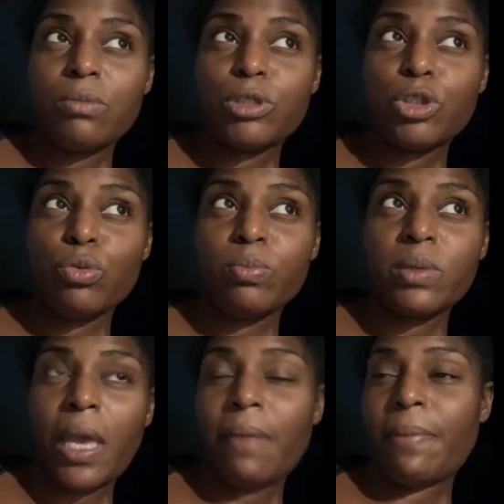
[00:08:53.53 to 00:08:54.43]
soup,
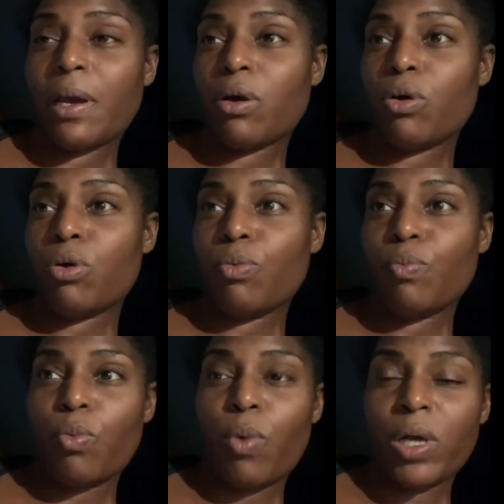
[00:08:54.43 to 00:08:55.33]
came back home,
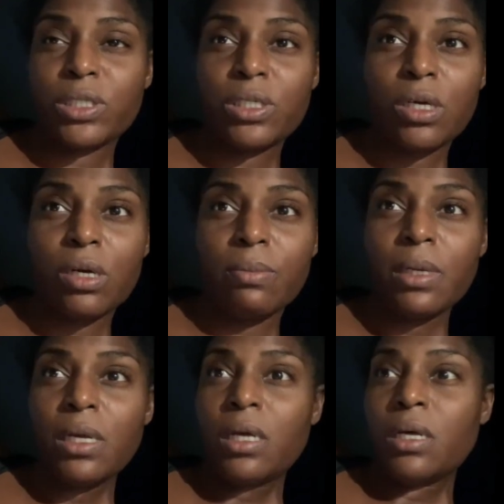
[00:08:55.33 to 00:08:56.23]
washed up,
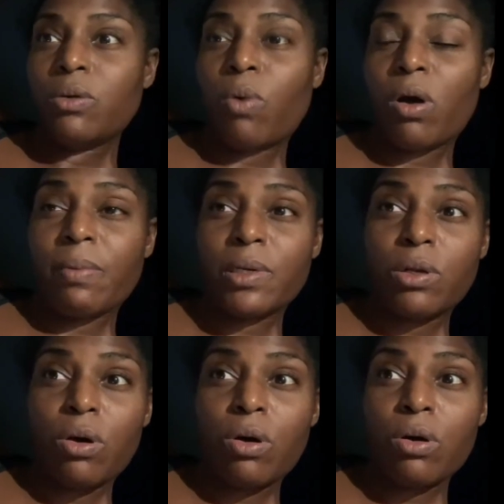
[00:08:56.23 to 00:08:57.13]
walked my
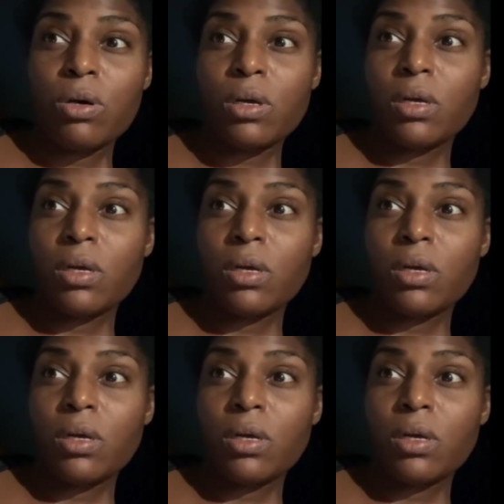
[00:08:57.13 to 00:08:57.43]
dog,